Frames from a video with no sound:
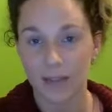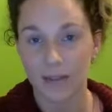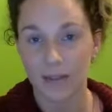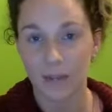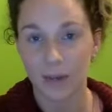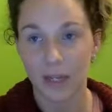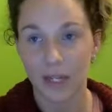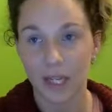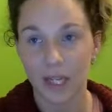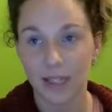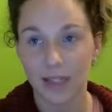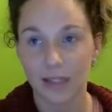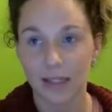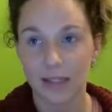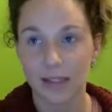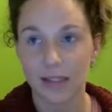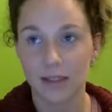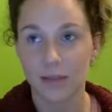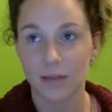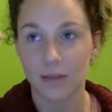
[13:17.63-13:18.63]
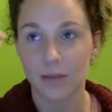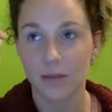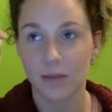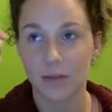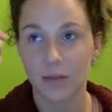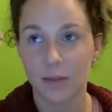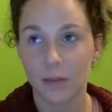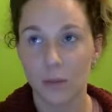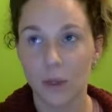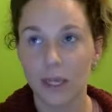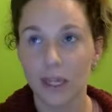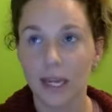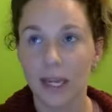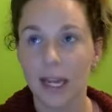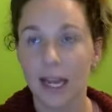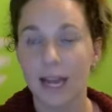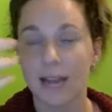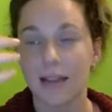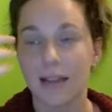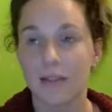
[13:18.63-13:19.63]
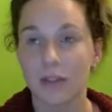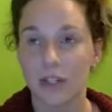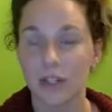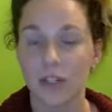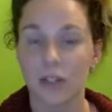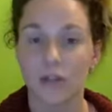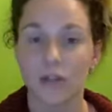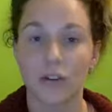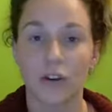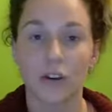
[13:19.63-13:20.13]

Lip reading: when they had the vision of